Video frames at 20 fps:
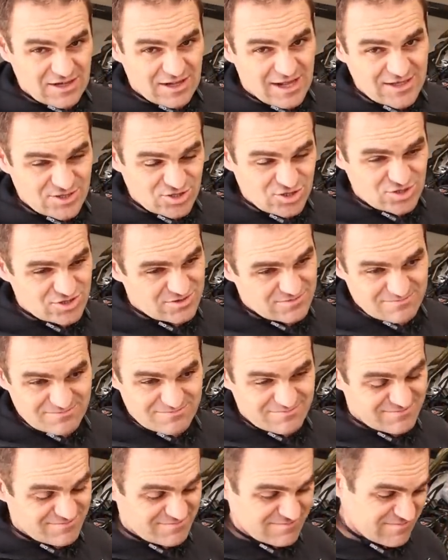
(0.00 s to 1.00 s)
clutch
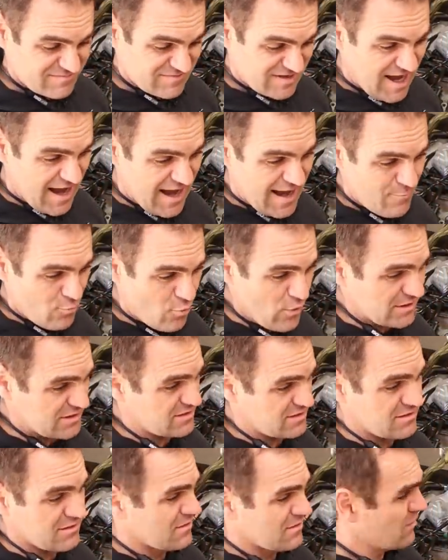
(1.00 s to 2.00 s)
came
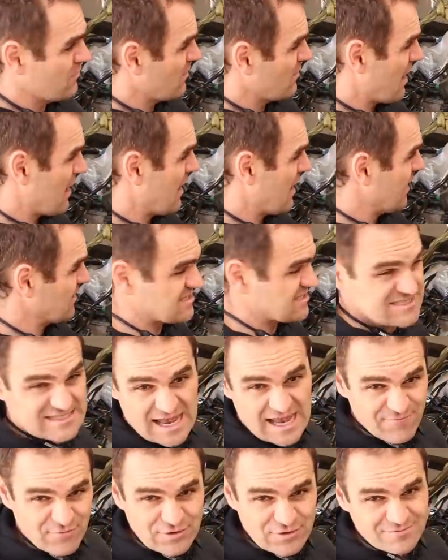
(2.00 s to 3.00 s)
with
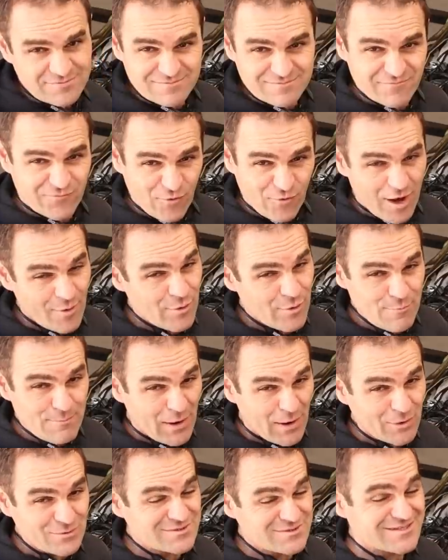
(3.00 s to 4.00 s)
7 flywheel
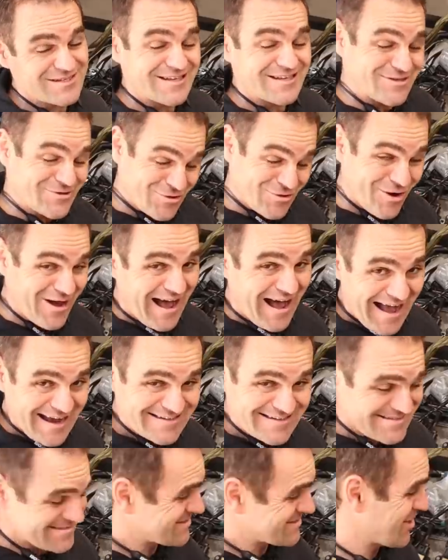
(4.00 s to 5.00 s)
bolts, not
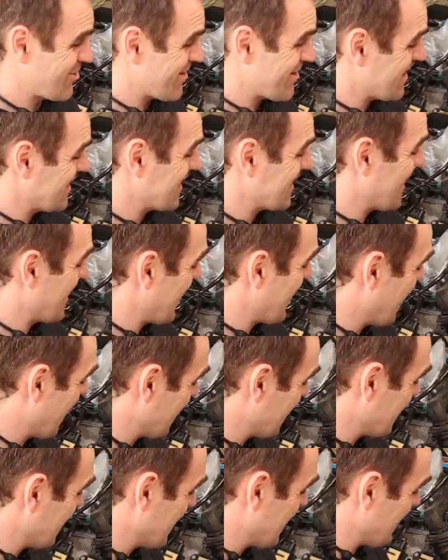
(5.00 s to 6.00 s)
8. So I need to get
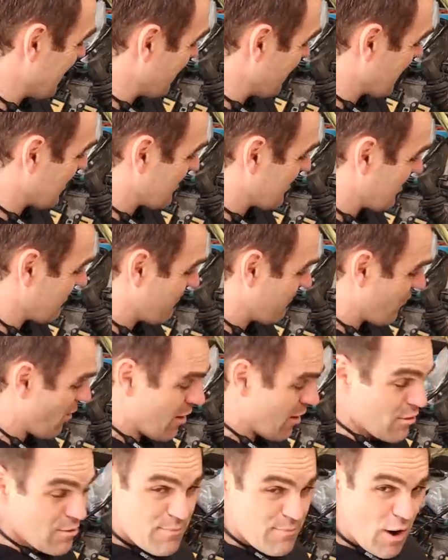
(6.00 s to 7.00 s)
another
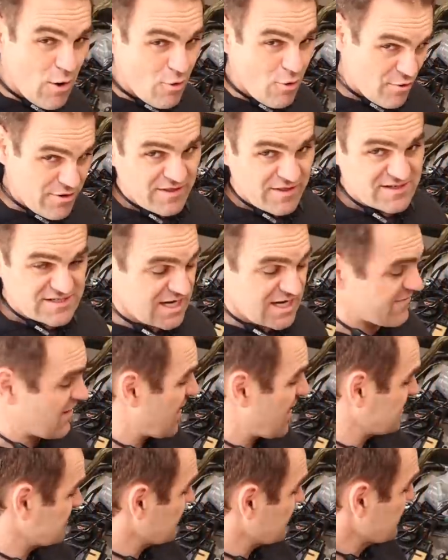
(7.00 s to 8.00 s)
flywheel bolt or another set of
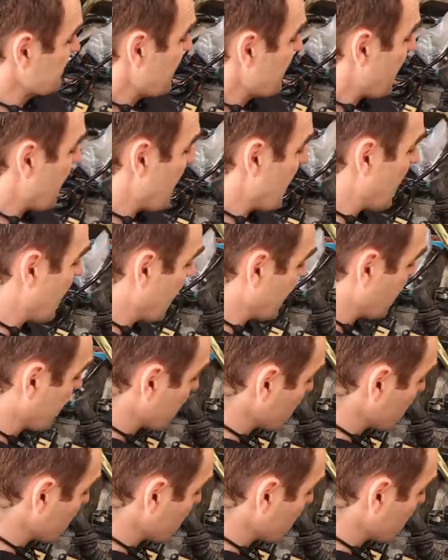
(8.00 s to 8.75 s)
8. And